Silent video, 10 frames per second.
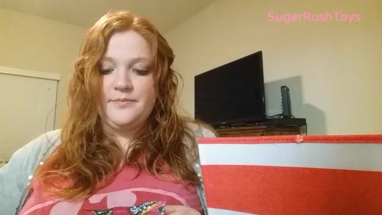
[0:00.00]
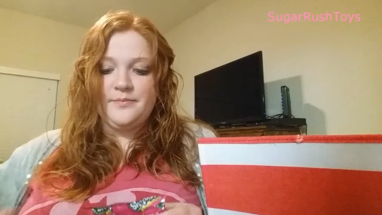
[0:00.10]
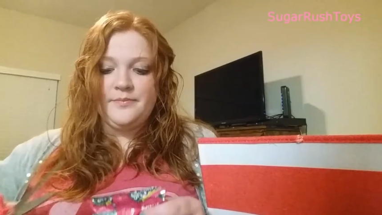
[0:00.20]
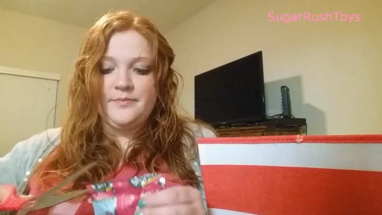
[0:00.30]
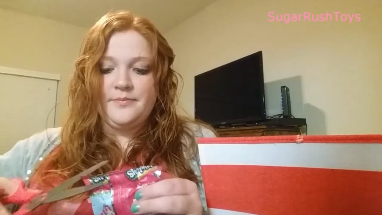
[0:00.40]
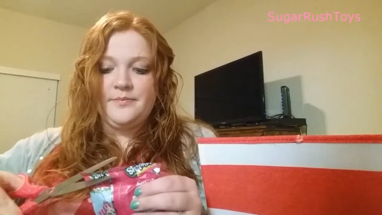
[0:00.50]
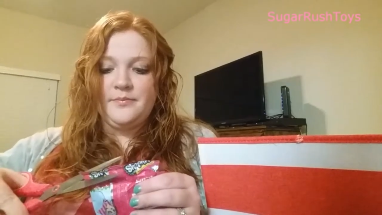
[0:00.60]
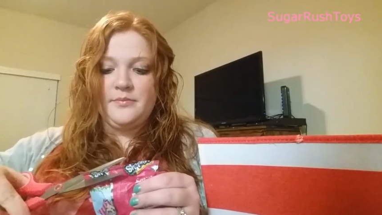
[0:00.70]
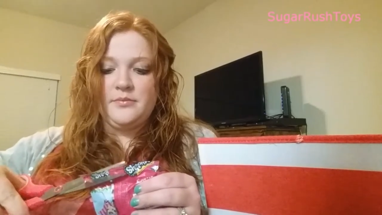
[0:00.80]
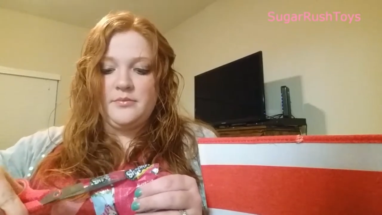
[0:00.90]

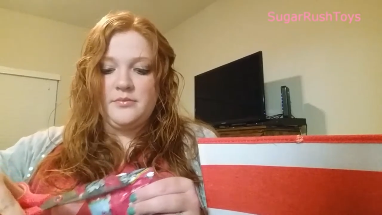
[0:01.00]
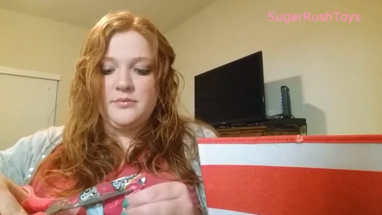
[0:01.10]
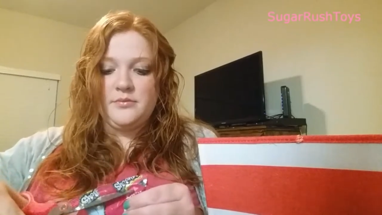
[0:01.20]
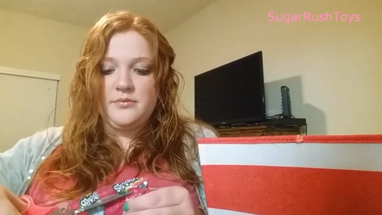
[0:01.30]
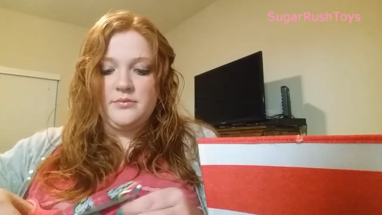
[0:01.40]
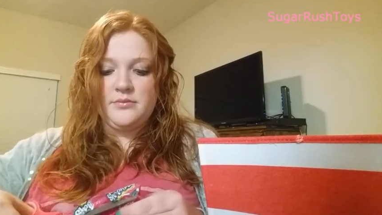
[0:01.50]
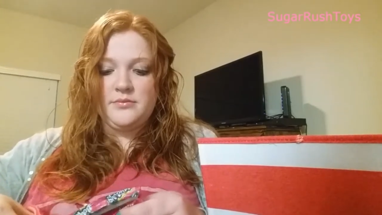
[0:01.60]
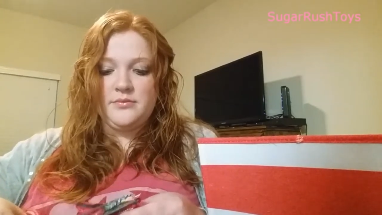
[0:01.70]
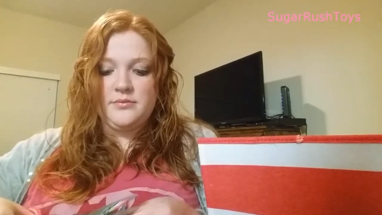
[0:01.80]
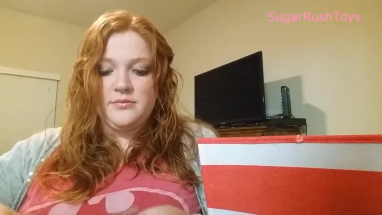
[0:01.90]

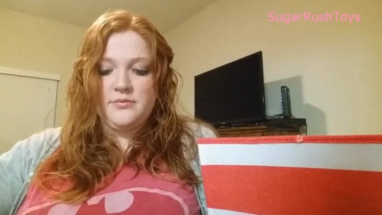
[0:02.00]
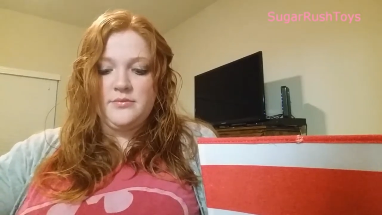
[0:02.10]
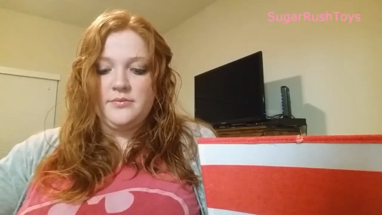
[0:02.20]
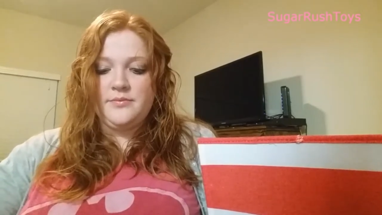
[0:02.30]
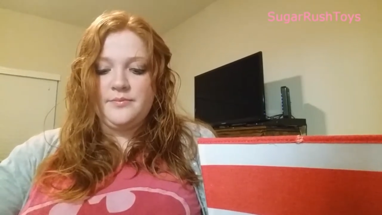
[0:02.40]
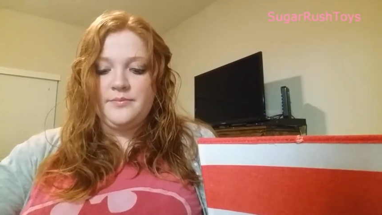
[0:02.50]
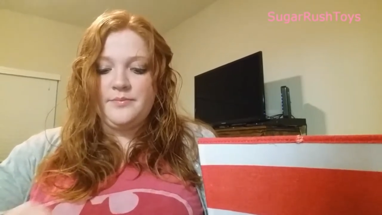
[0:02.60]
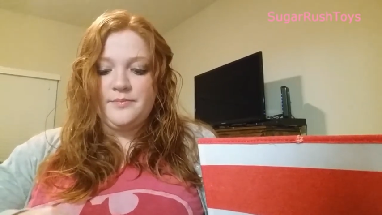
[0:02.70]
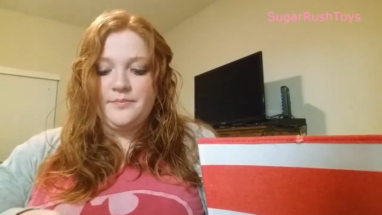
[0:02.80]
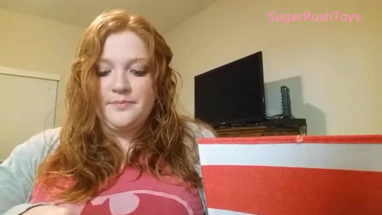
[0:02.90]

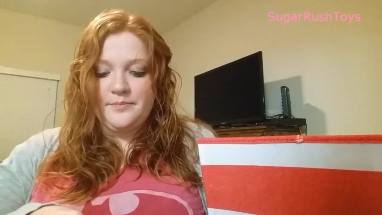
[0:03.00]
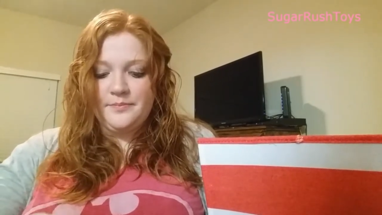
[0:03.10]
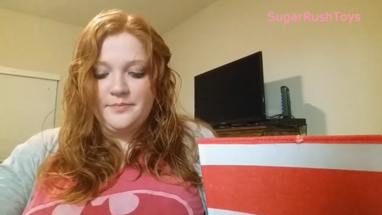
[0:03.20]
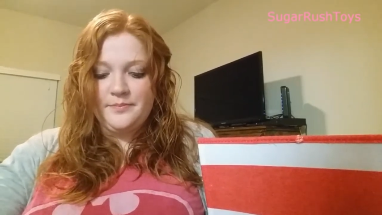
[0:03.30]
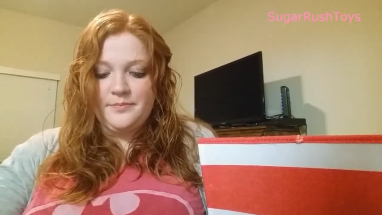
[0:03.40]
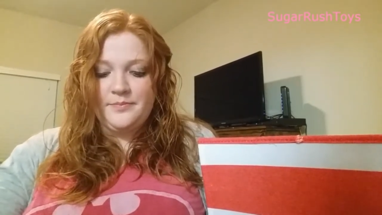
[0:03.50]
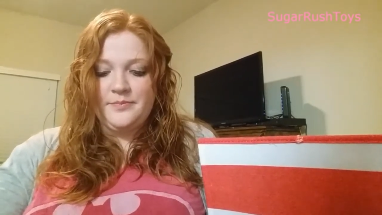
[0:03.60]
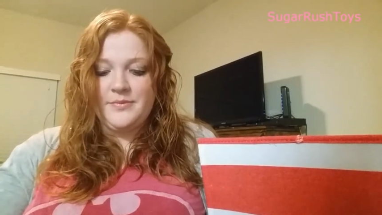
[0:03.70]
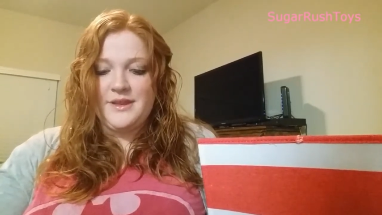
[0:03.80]
Nobody speaks.